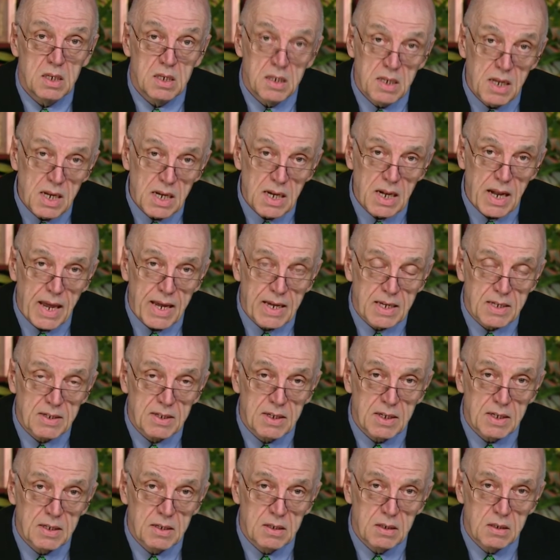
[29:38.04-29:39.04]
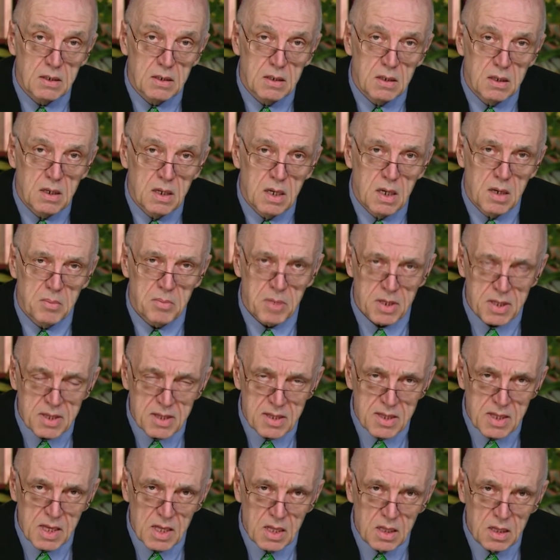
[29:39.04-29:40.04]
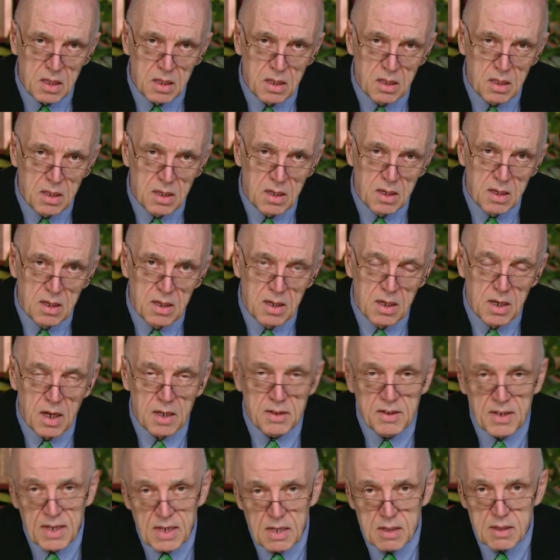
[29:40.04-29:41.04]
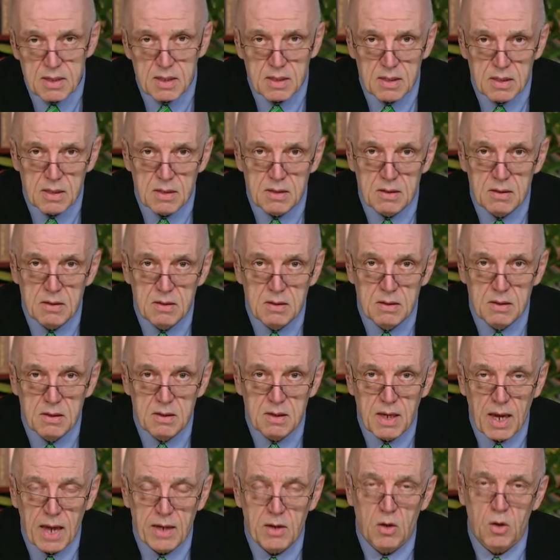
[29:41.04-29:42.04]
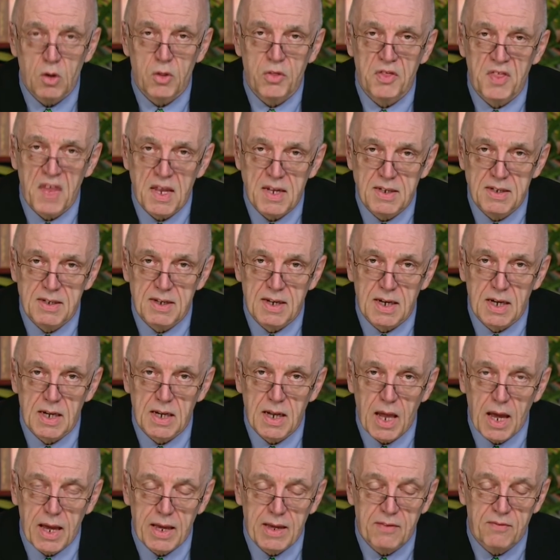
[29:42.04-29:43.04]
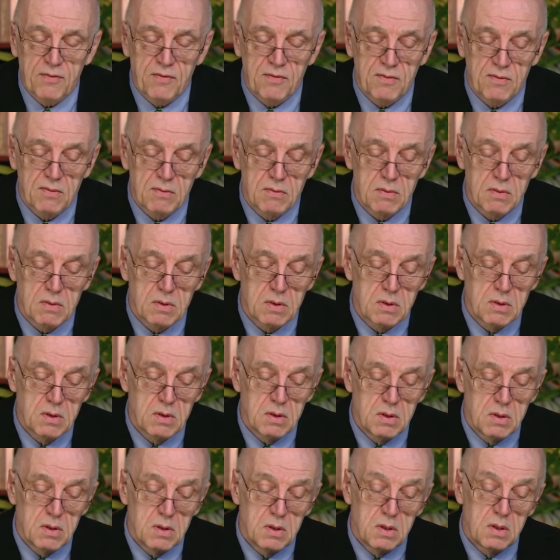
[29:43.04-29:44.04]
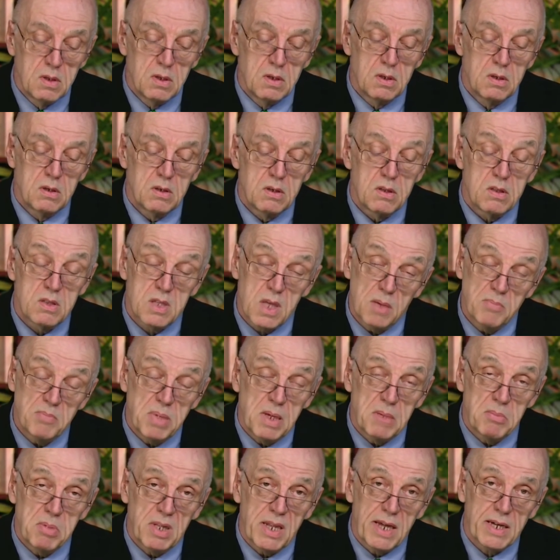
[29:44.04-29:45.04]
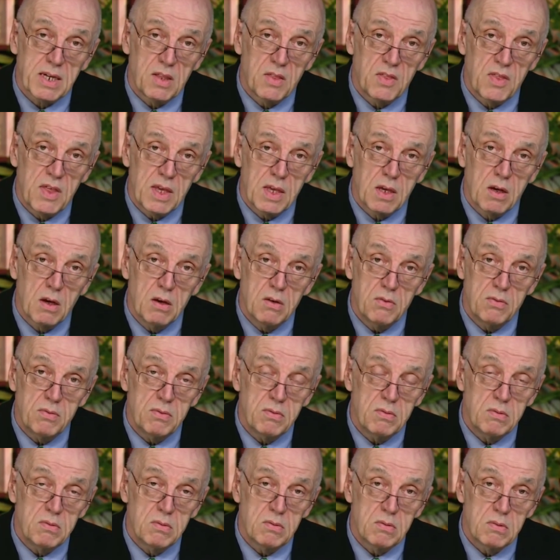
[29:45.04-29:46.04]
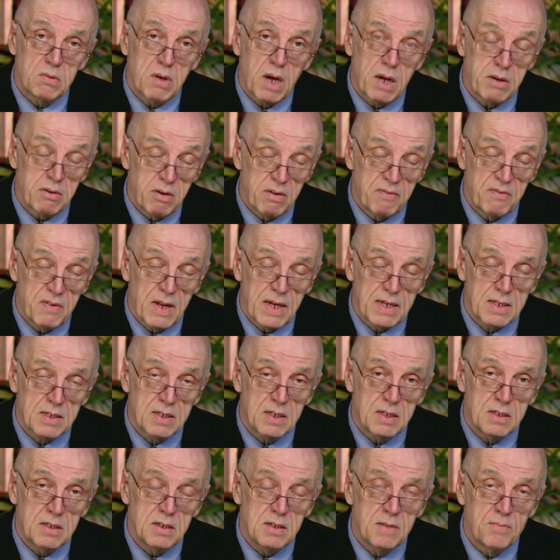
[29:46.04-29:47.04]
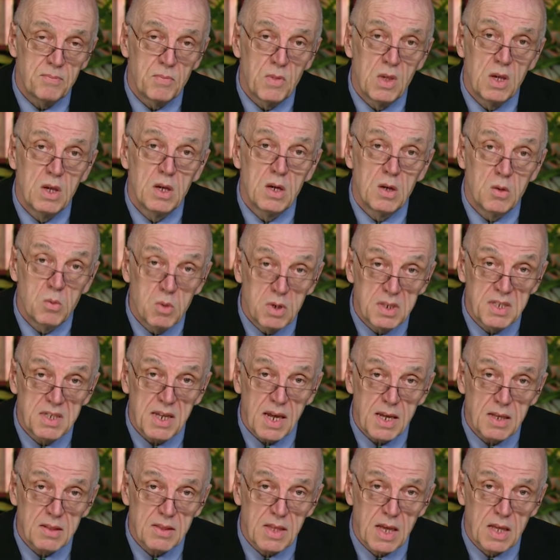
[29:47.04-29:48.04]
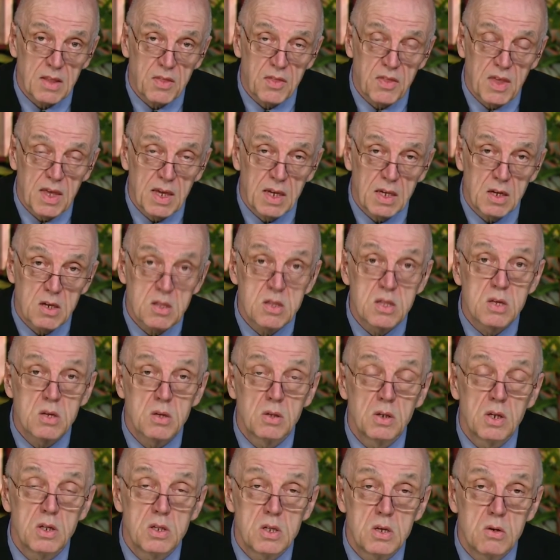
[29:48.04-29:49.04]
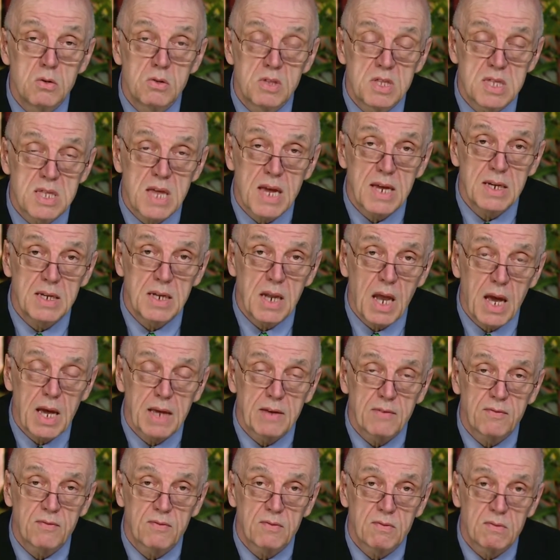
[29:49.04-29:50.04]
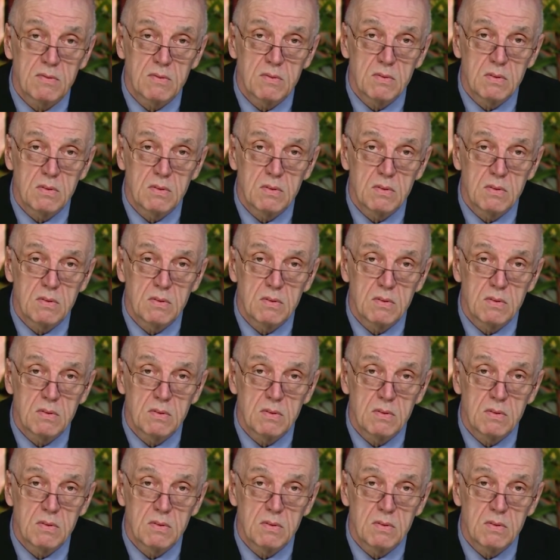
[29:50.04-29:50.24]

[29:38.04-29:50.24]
neglected, but still a decent and authentic life. Some people I can think of, I reflected, would take that thing as soon as you'd say knife.